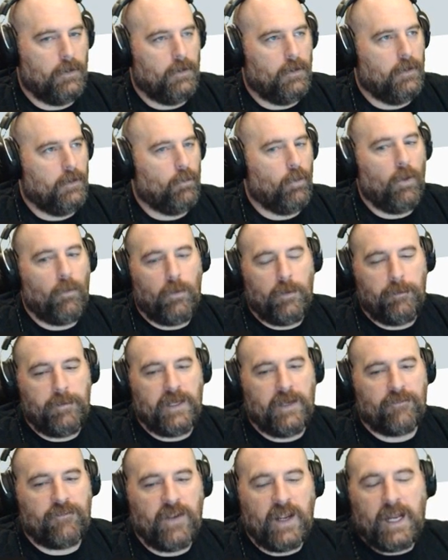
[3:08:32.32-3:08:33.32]
What would be
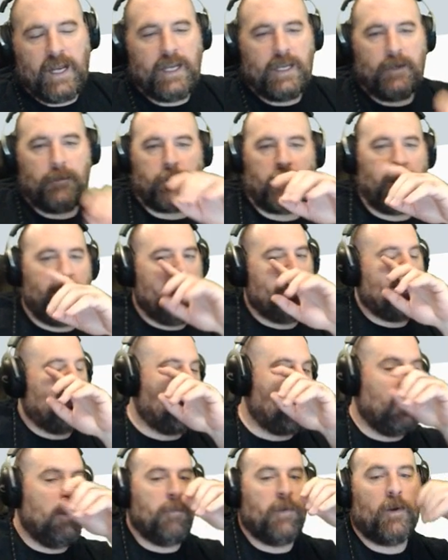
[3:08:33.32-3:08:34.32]
a vanity plate that a
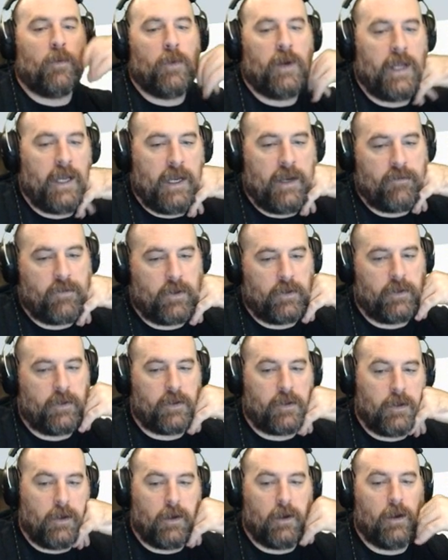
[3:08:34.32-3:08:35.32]
criminal would have on their
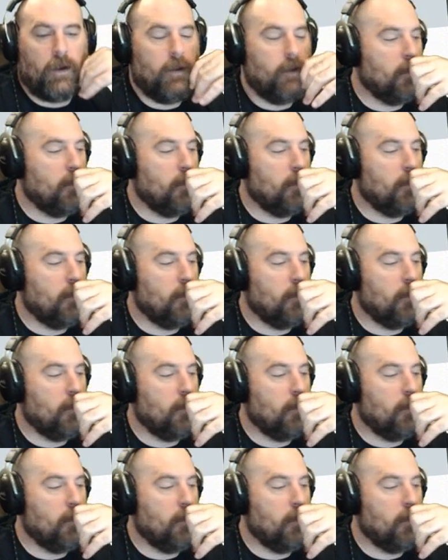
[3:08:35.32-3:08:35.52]
car?